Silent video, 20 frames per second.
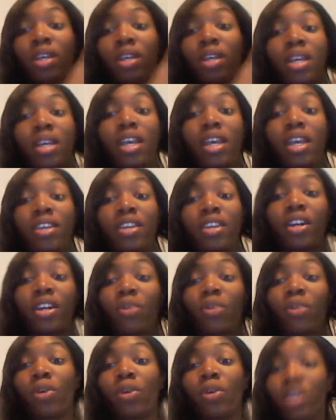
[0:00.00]
and you're going to
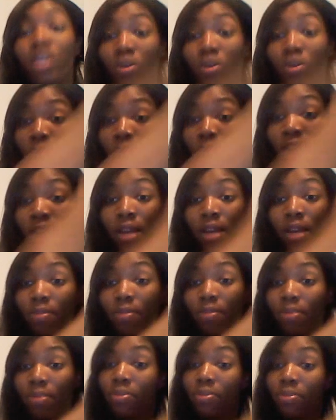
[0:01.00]
work your way up.
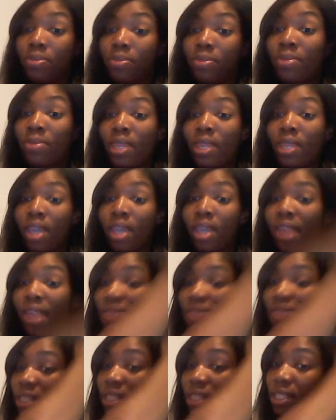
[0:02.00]
And
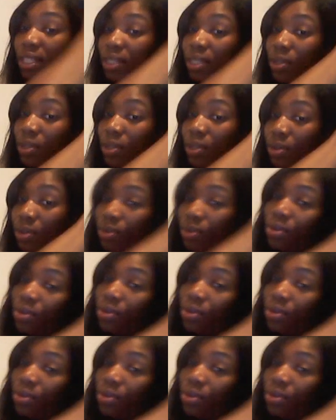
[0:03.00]
this is to